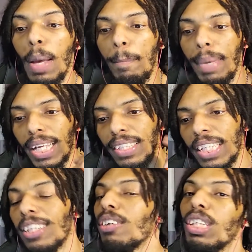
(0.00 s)
Make it a
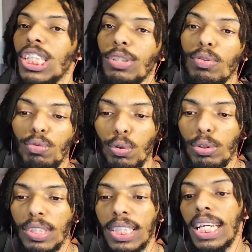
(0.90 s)
thing to know the general
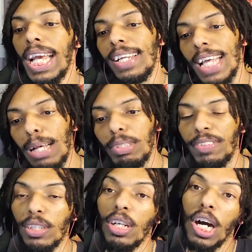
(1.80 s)
rules and
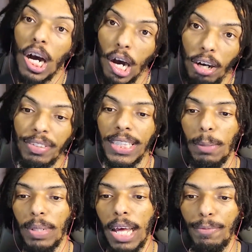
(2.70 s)
atmosphere of
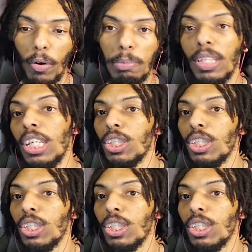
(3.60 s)
said platform.